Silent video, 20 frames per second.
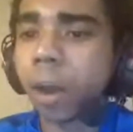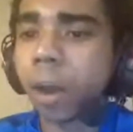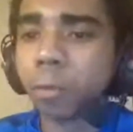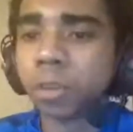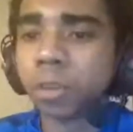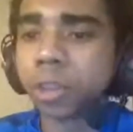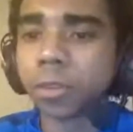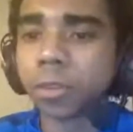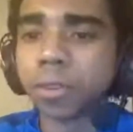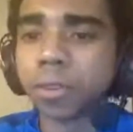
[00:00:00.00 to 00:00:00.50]

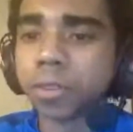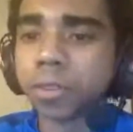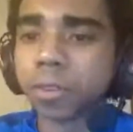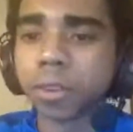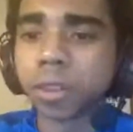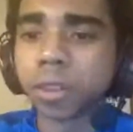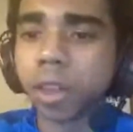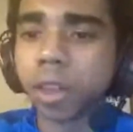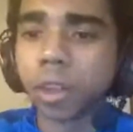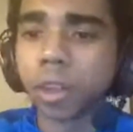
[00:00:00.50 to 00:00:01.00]
wouldn't lose,
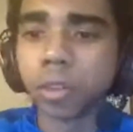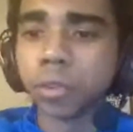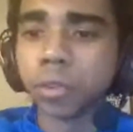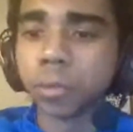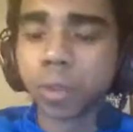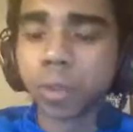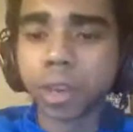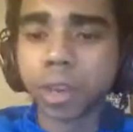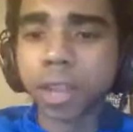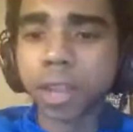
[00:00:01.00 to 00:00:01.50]
or I'd
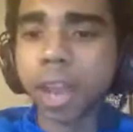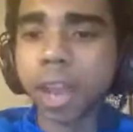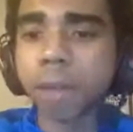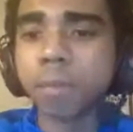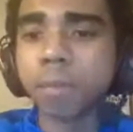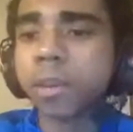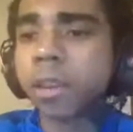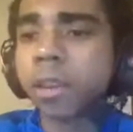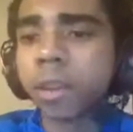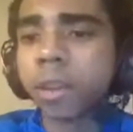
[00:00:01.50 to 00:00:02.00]
lose one game.